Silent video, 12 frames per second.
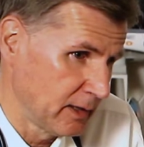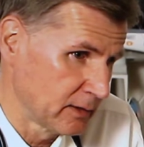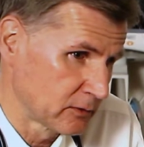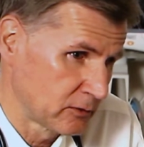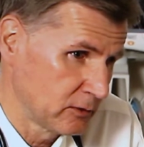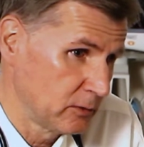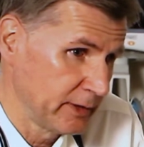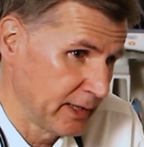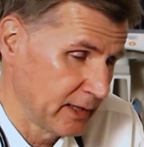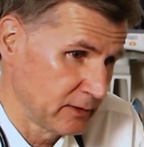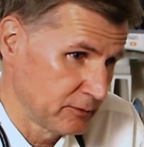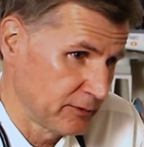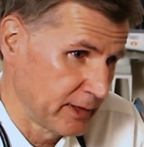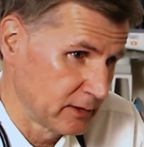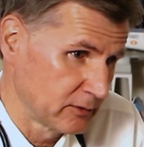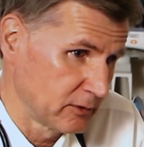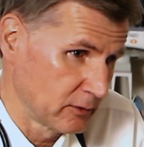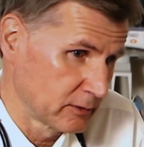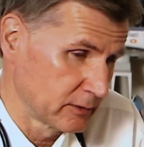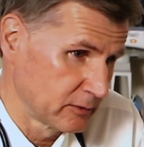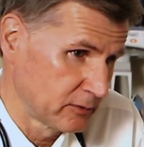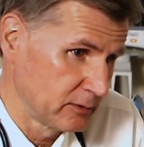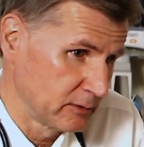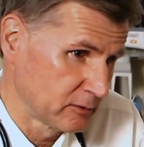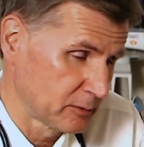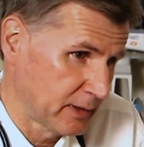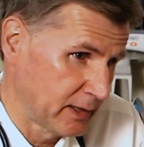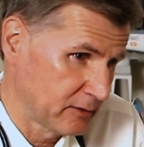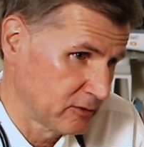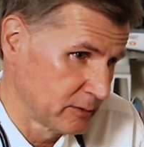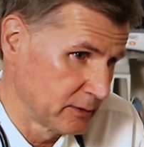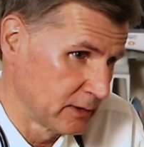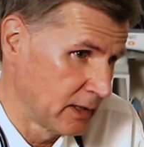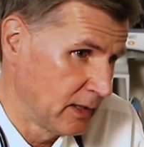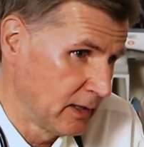and 2, we had to find a donor as soon as possible.